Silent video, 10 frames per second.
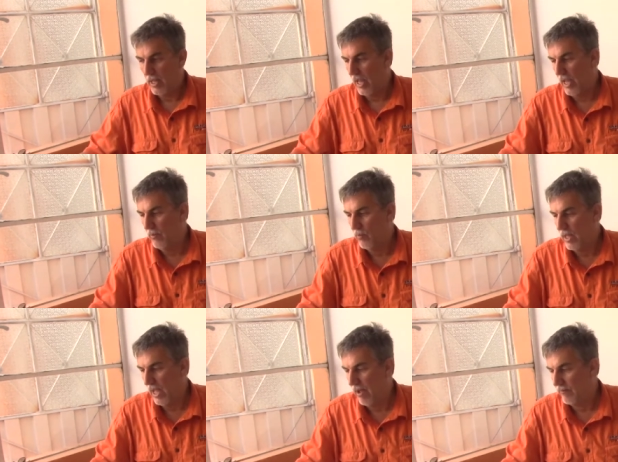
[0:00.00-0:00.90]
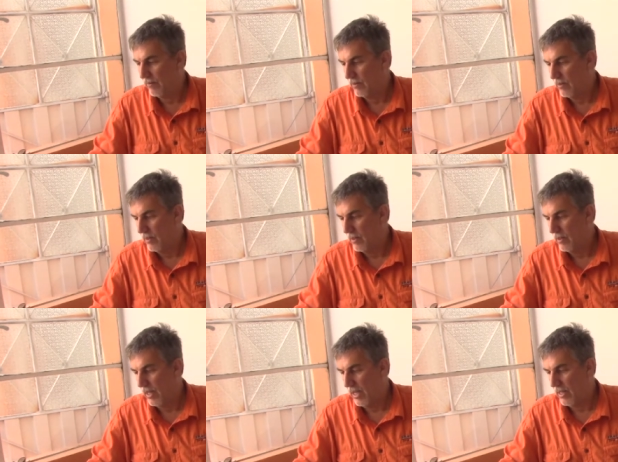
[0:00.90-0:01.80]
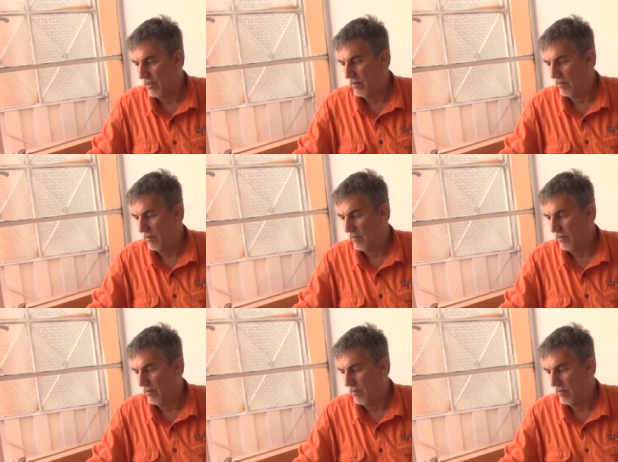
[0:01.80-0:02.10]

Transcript: and we have a